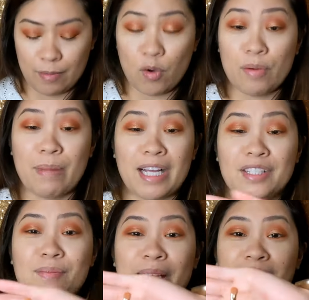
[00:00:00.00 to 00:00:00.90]
Going back
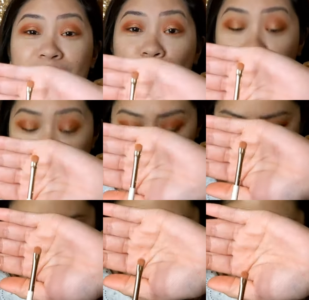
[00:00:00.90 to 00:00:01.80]
to my E20
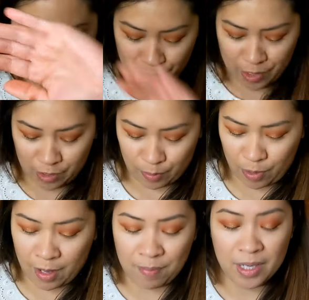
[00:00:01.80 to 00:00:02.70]
brush from
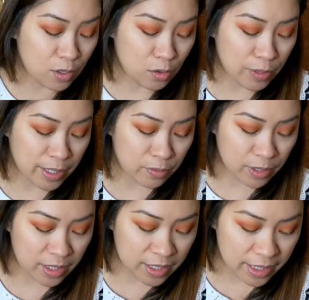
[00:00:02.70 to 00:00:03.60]
ColourPop, go in
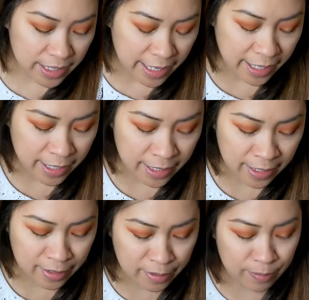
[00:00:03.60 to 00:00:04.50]
with the
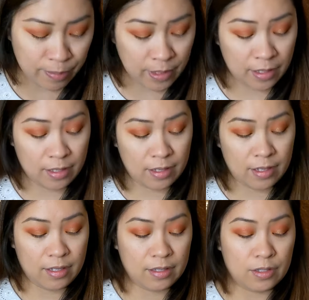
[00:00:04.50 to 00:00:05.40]
same
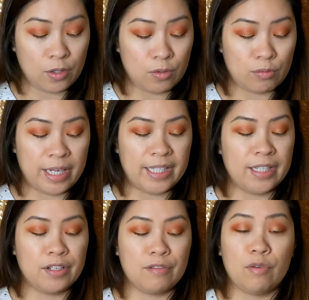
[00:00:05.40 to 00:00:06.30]
Don't Raise
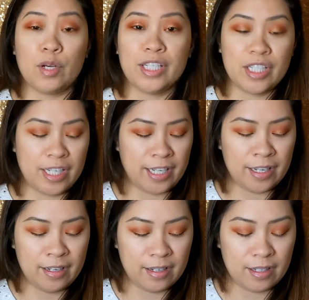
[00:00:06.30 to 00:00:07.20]
In Your Voice
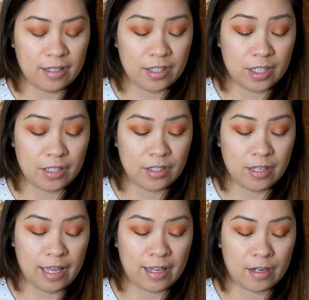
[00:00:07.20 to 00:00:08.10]
shade just to
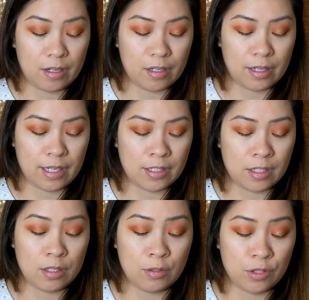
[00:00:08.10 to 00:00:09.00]
get as
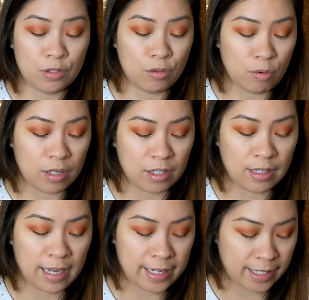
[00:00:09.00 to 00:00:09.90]
close to the
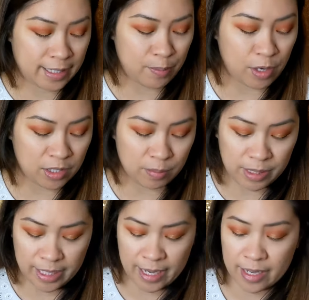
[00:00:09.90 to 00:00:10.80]
waterline as I possibly
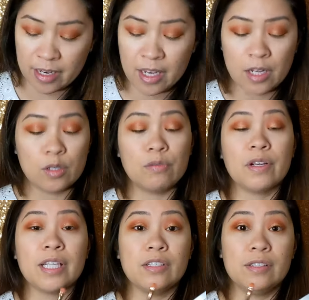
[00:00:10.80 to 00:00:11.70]
can. Don't
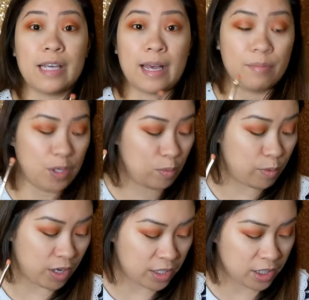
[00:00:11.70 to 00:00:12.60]
forget to dab your
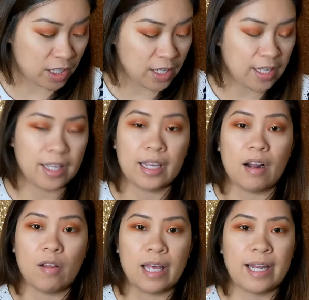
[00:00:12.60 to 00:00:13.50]
brush, get
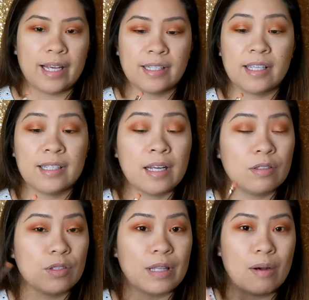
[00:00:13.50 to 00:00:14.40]
all that excess out,
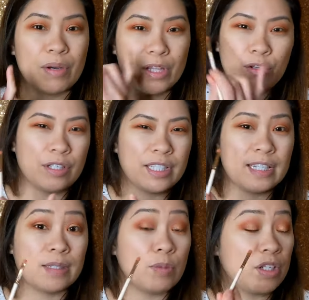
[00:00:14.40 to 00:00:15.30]
so that way there isn't
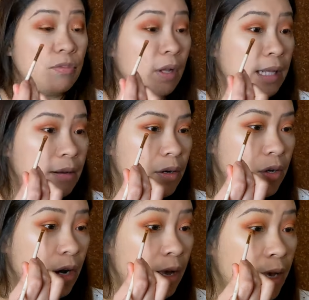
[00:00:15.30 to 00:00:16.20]
as much fallout on
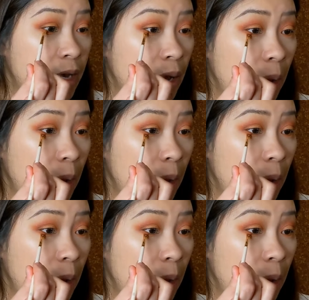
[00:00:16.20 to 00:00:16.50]
your eye.